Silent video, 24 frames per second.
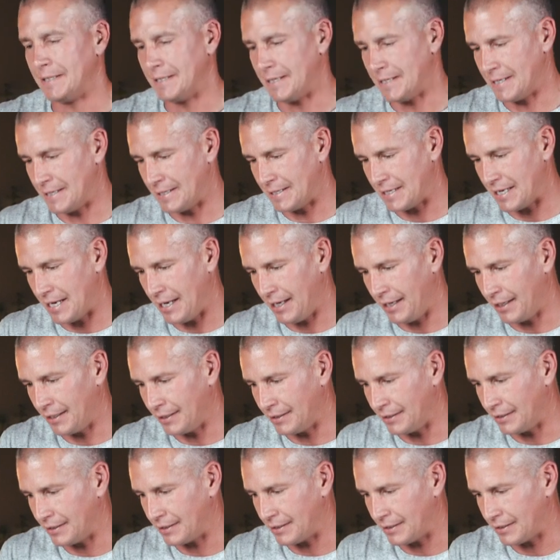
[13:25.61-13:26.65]
Uh,
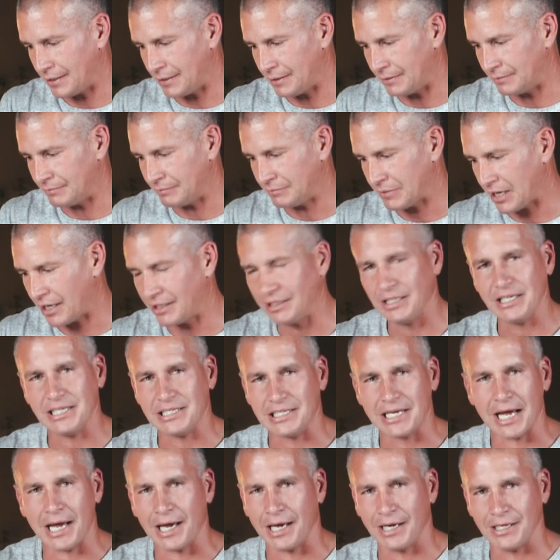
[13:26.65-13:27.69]
and uh,
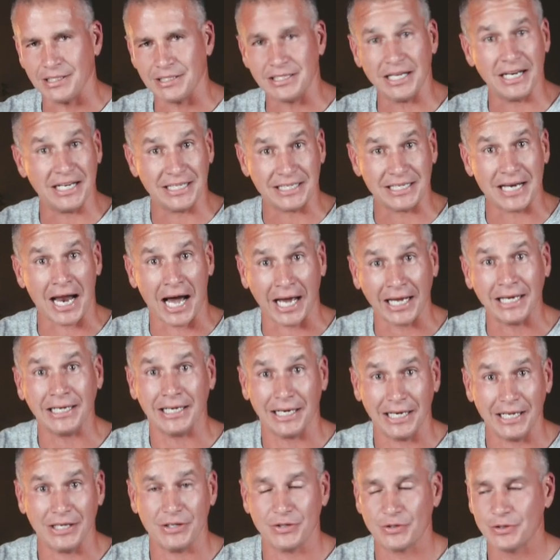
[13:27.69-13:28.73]
Haley's dad is in his
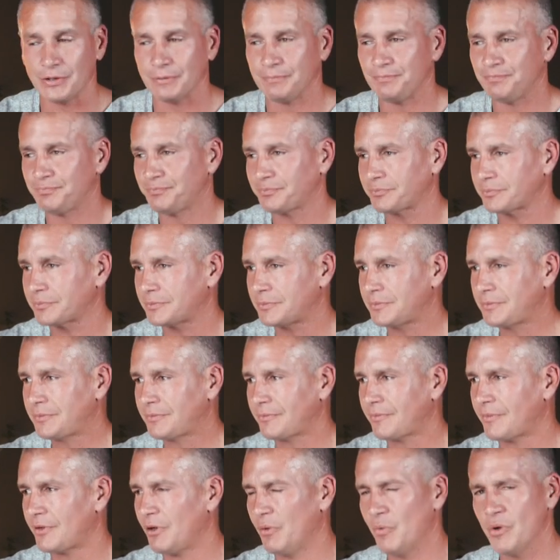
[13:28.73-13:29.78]
90s.
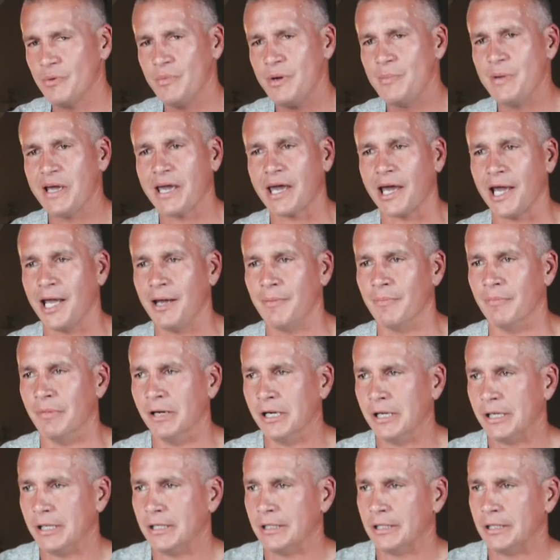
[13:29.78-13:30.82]
When we
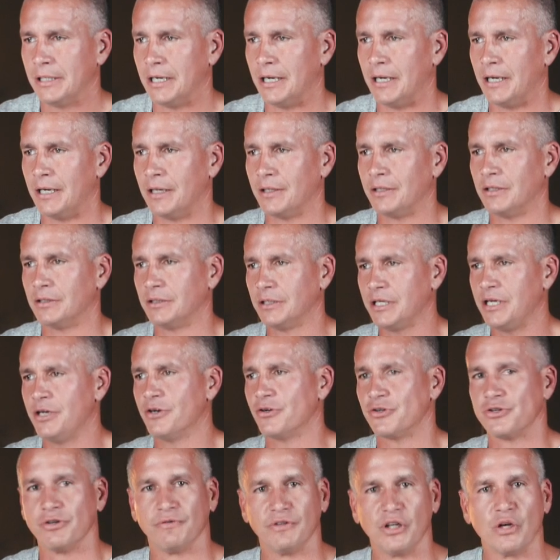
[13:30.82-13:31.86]
became uh, the
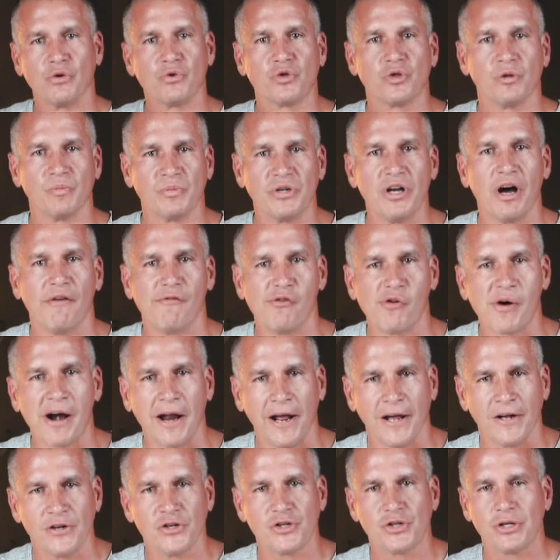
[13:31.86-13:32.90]
leaders of Lonesome Dove
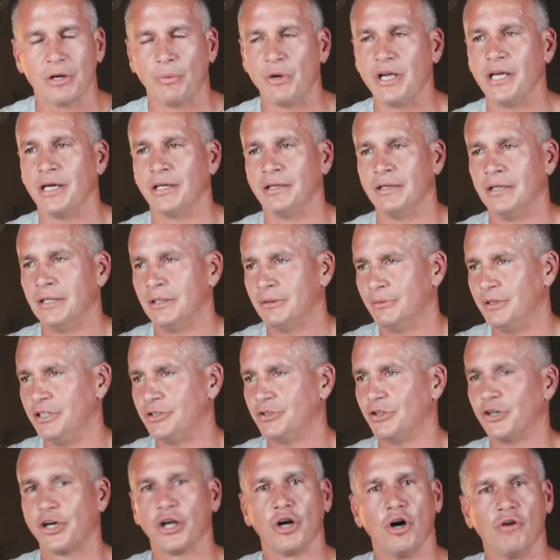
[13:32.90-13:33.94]
Ranch, we had we
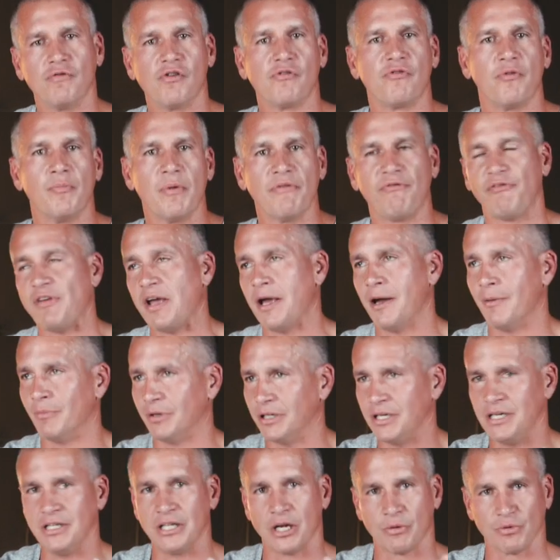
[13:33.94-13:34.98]
took it over from a
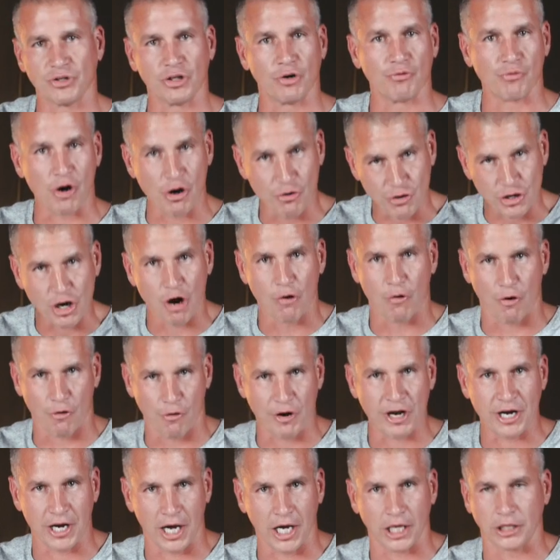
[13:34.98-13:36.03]
family, and there was a rodeo
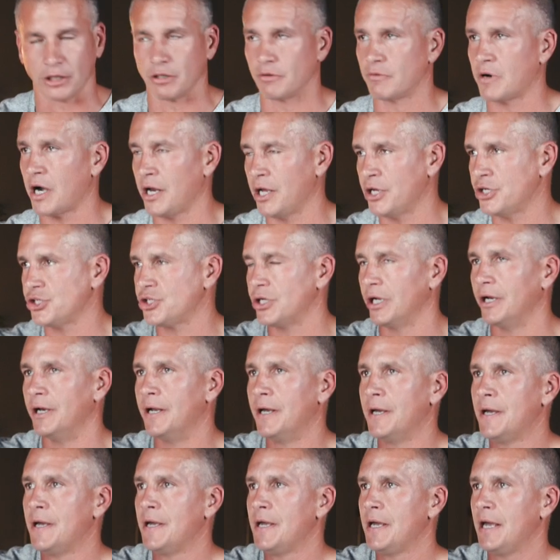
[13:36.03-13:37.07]
arena at the ranch,
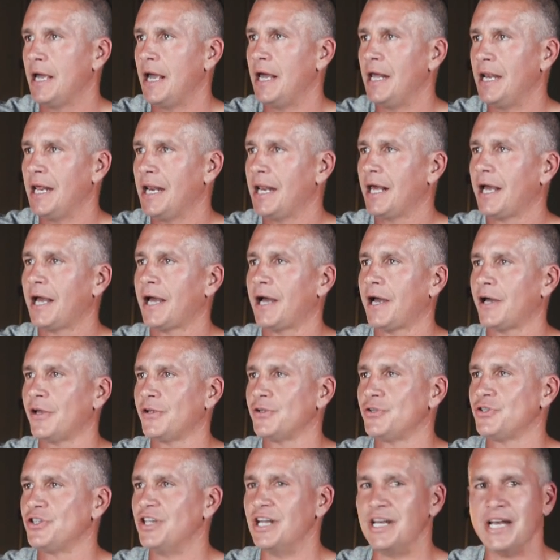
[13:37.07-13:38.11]
and and it
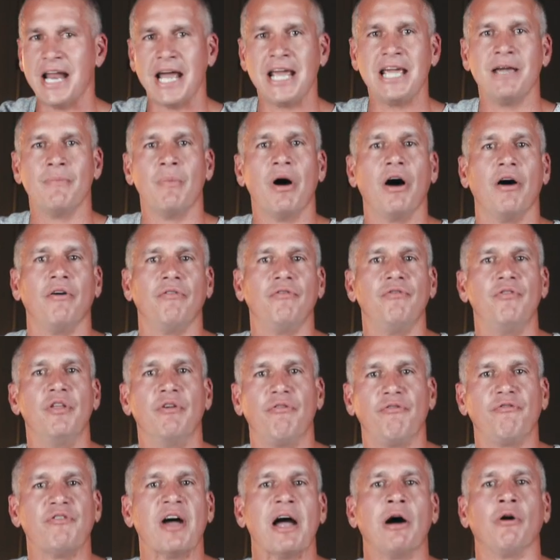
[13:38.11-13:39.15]
has the name of
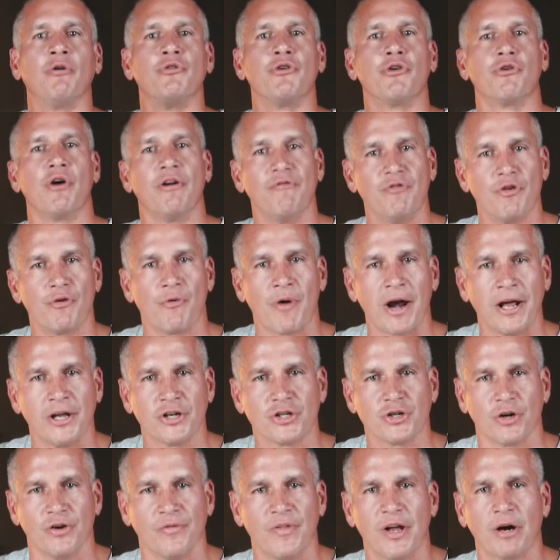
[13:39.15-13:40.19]
the founder of the
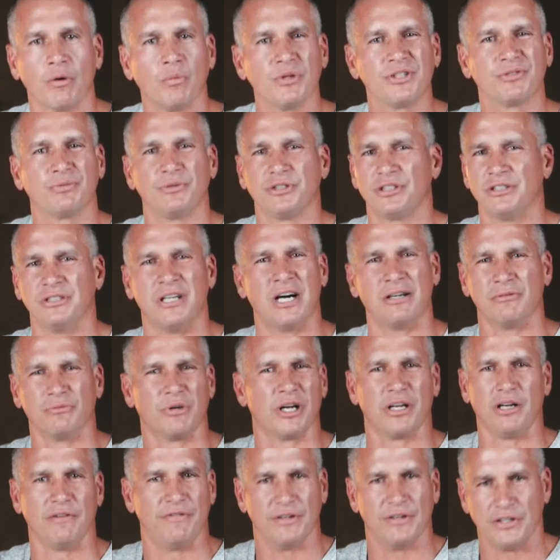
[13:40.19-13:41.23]
ranch on there, which was not
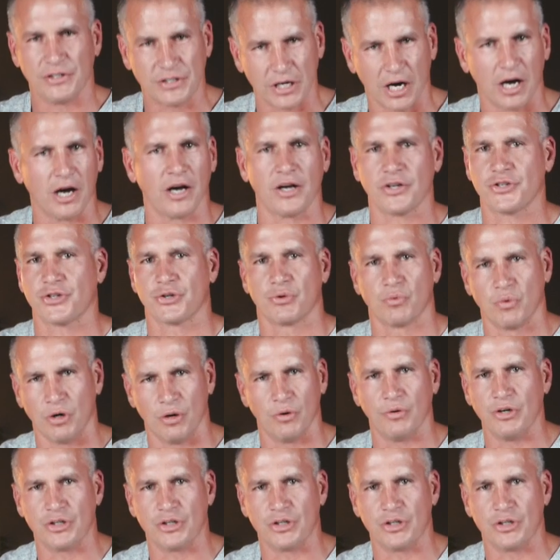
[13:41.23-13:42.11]
relevant to us or what.